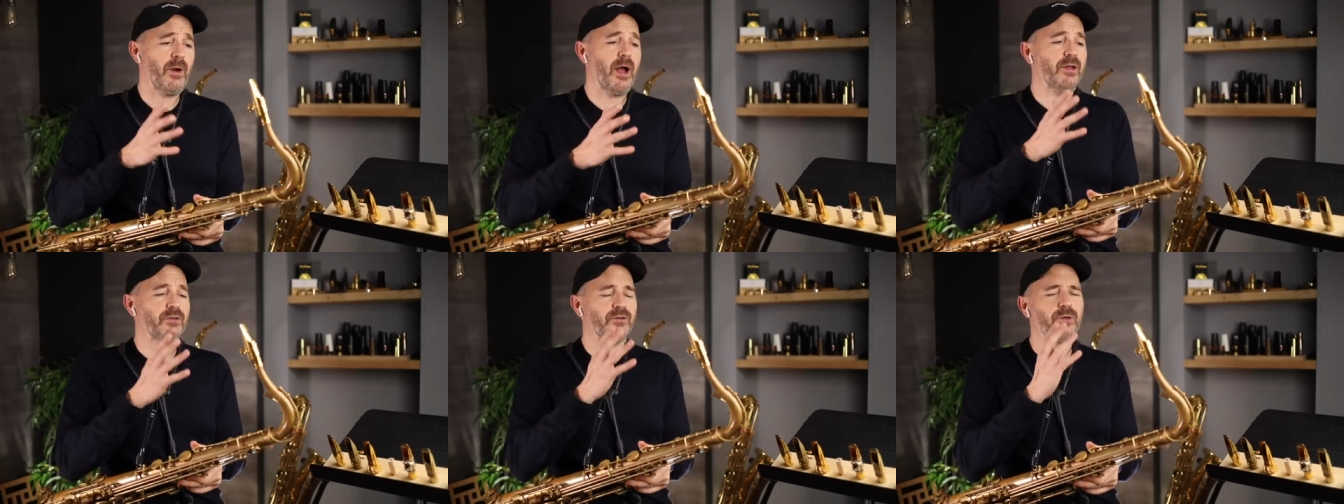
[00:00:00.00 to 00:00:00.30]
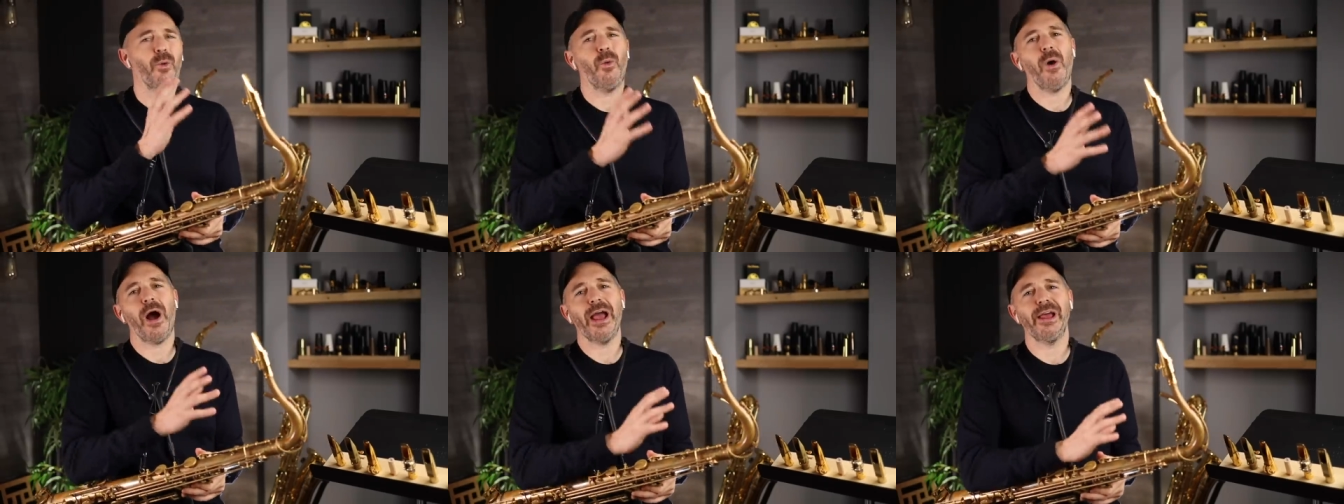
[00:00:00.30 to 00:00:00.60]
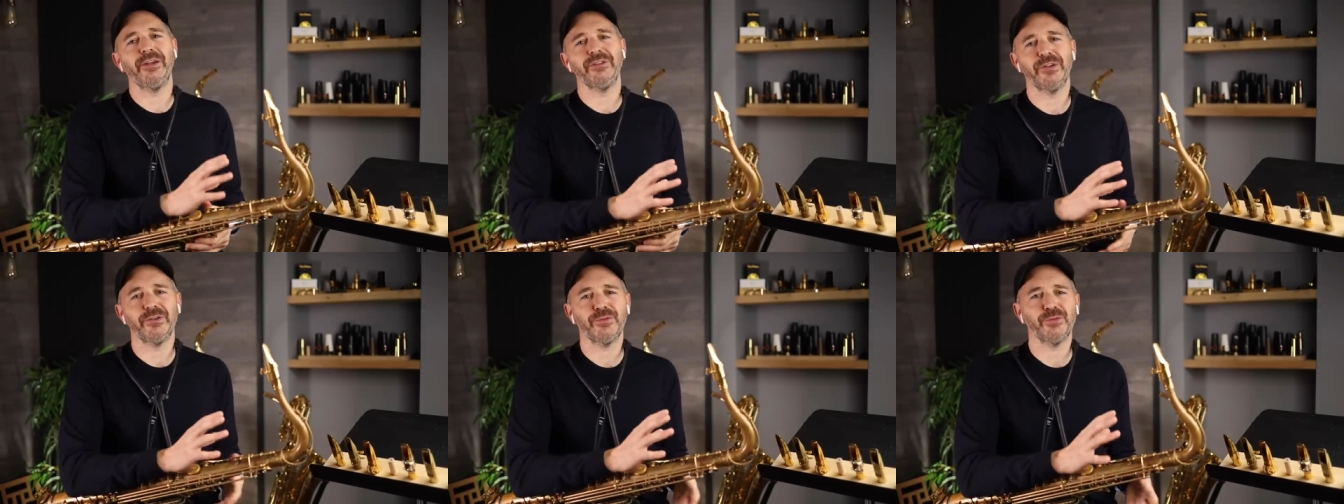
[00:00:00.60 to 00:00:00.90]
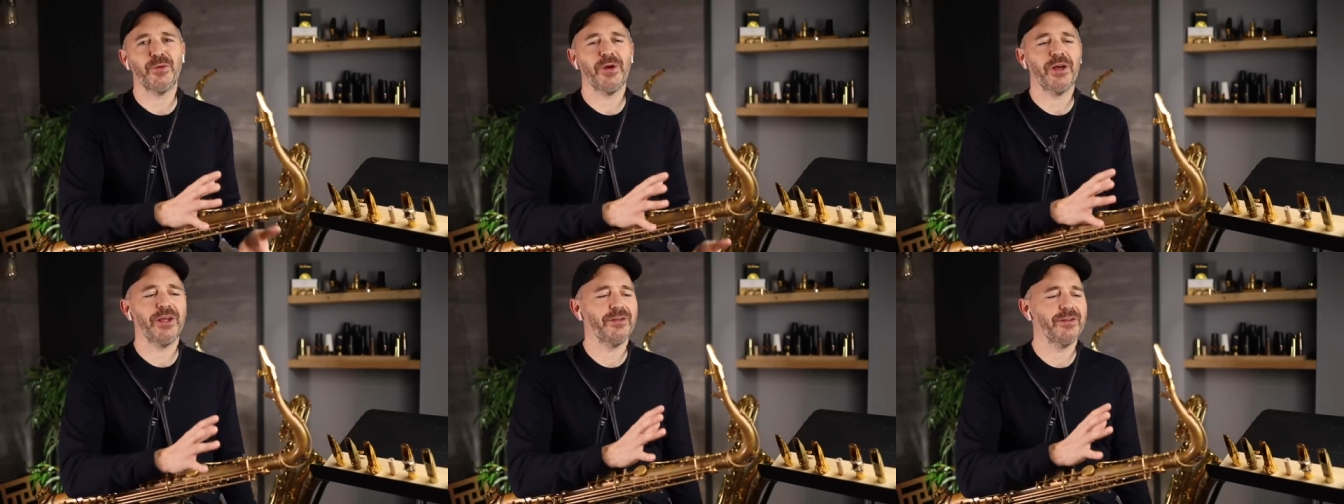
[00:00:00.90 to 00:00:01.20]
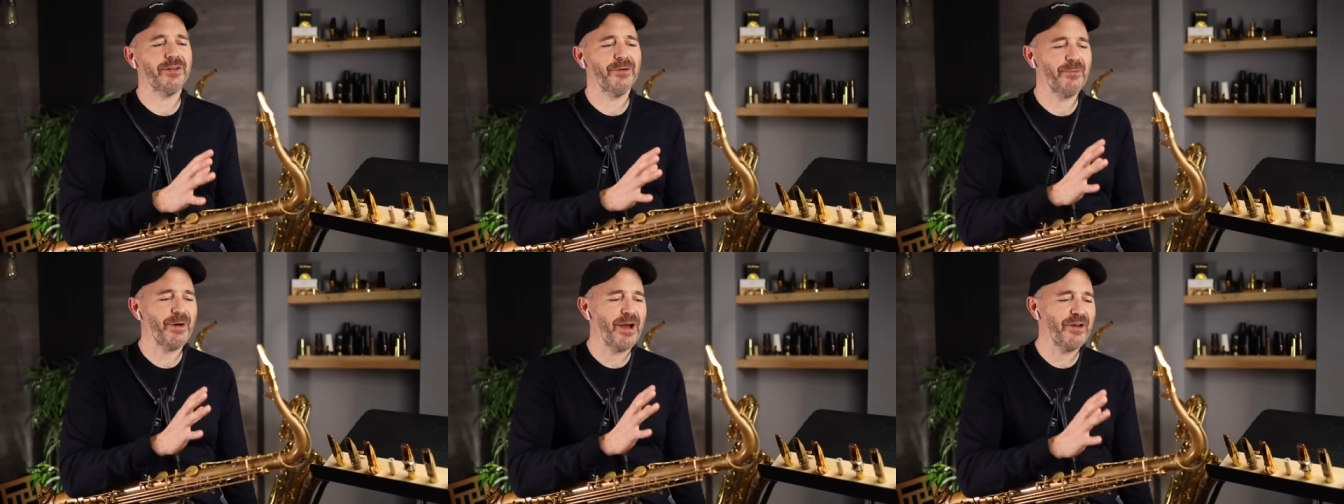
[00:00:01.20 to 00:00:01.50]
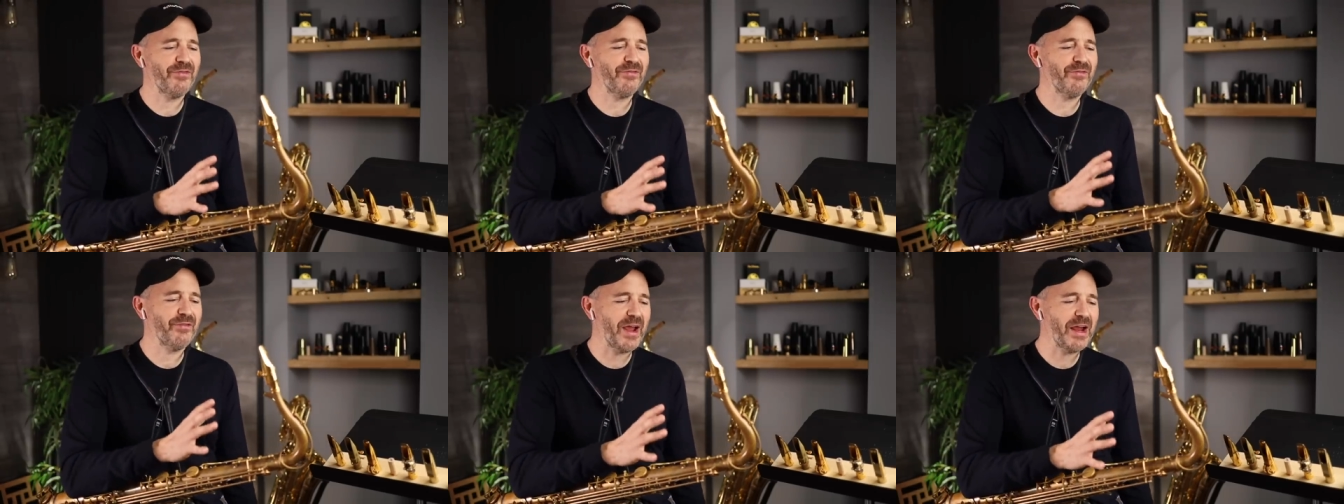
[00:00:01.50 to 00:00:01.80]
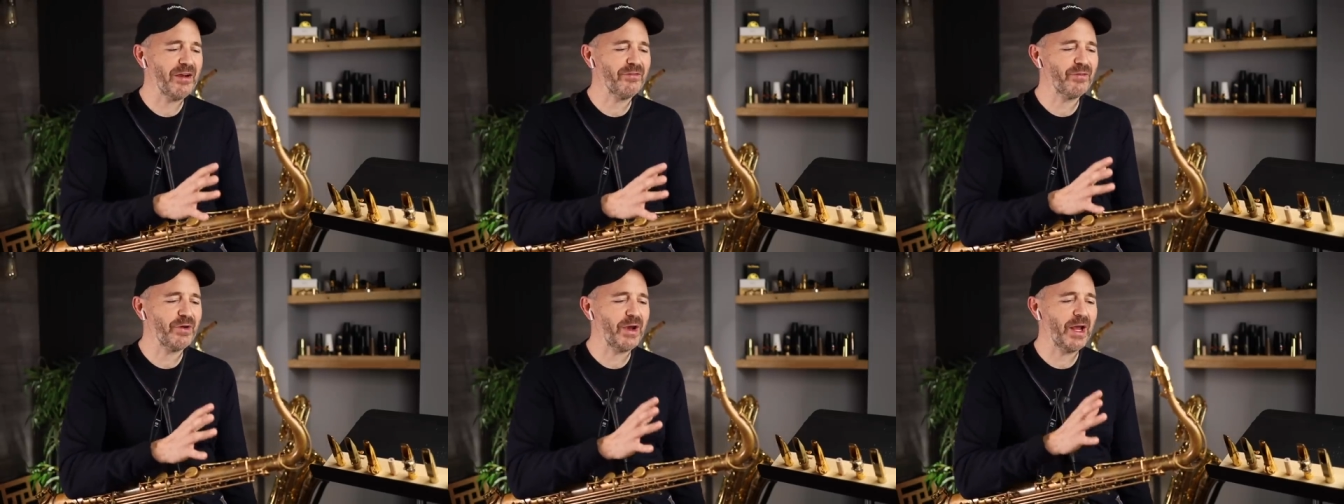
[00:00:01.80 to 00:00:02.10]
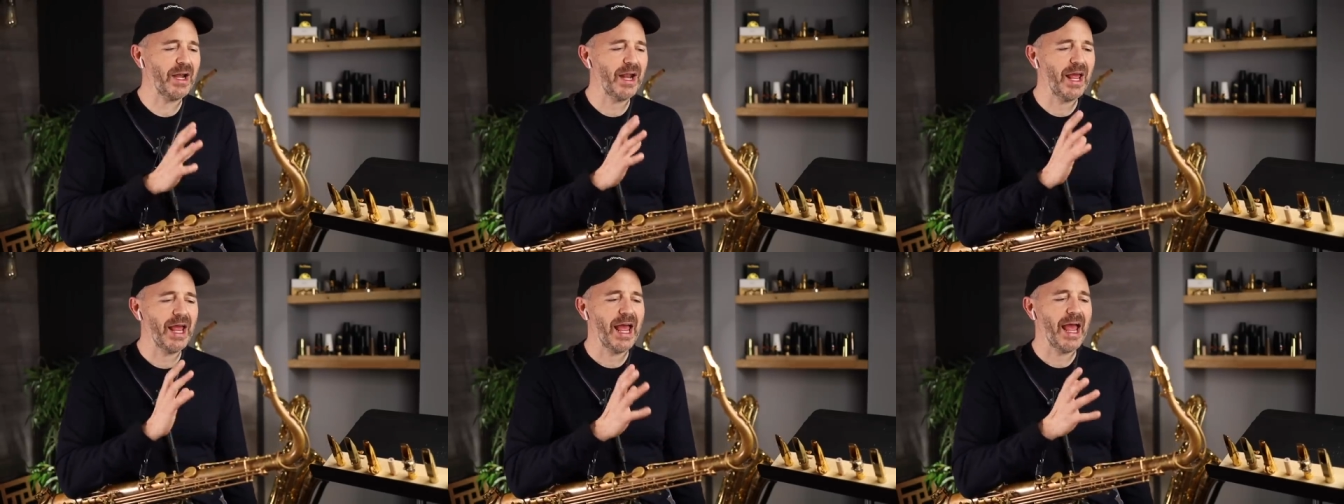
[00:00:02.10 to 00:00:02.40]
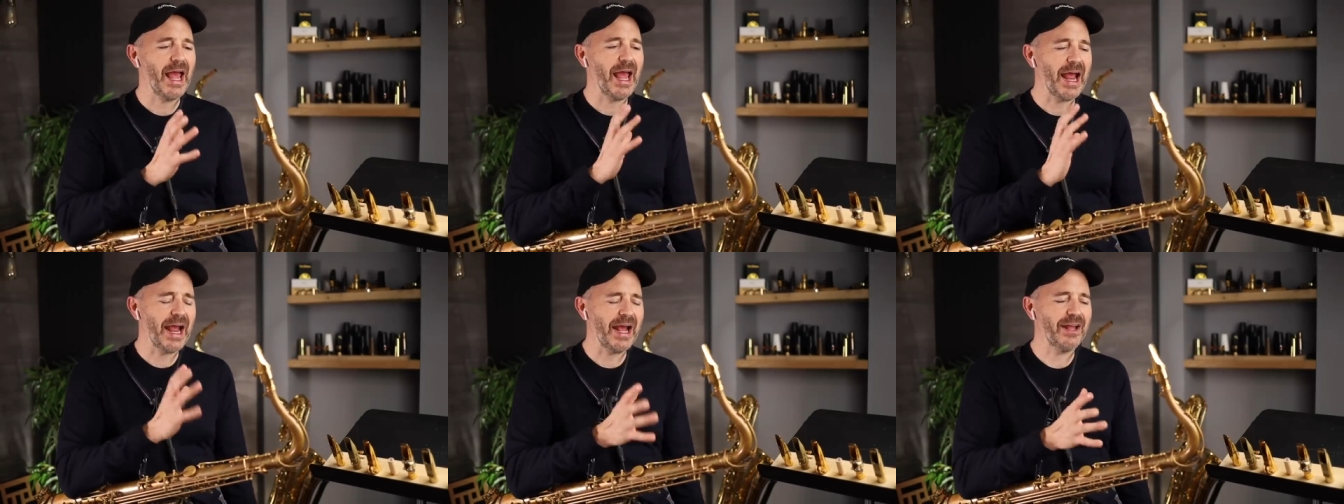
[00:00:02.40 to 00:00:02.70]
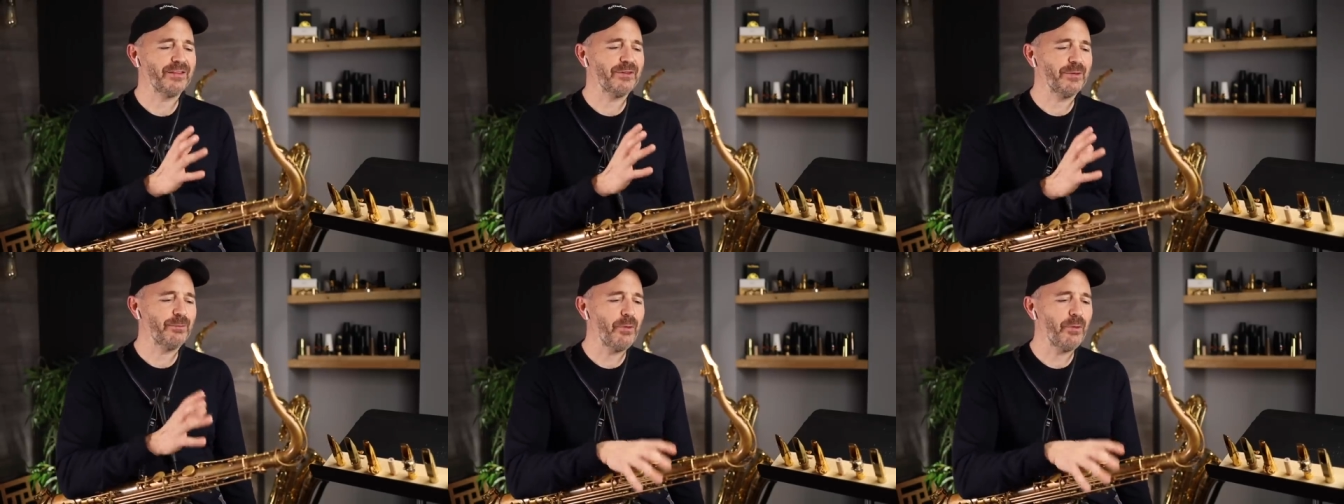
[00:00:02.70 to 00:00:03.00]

right, so why is this one my favorite at the